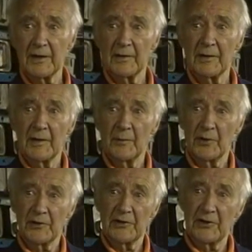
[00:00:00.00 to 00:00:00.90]
yeah,
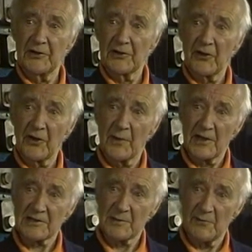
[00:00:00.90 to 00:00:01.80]
but you need an
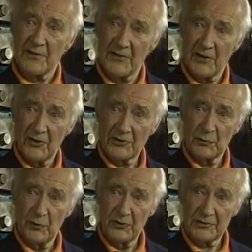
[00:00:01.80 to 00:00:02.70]
economiser to provide the
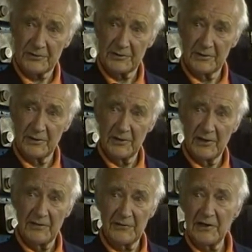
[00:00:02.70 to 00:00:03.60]
hot yeah. water.
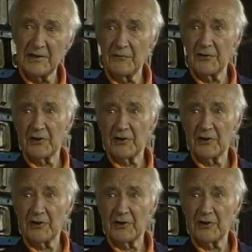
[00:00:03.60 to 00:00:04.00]
If you didn't